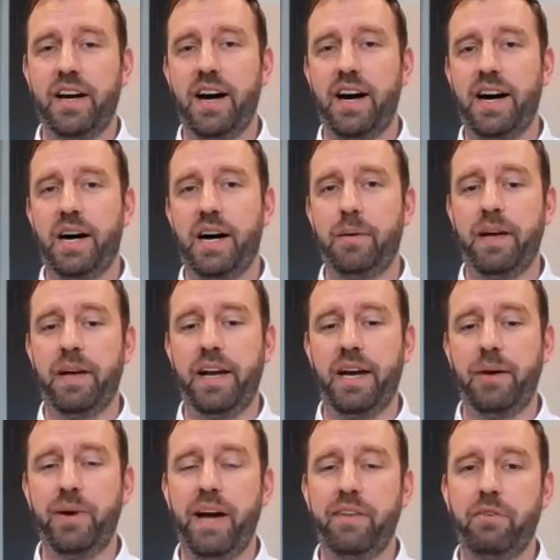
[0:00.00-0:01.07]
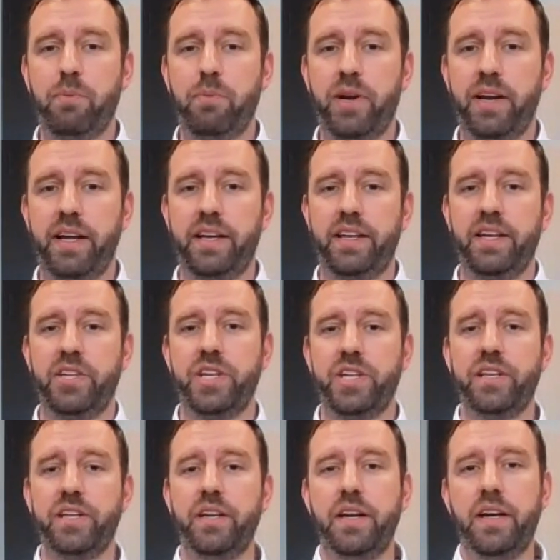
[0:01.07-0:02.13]
And we have a print
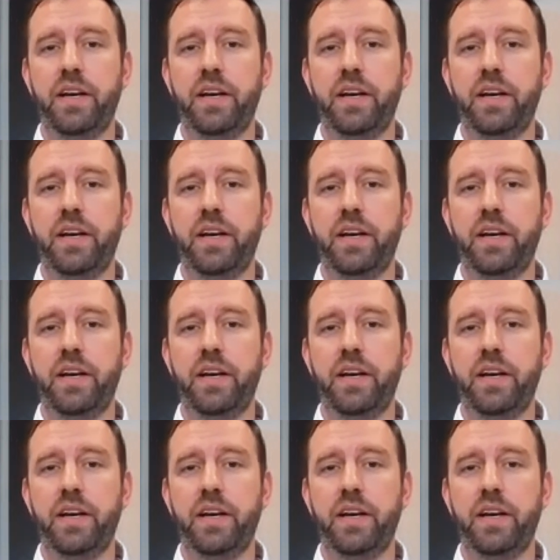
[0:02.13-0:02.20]
edition.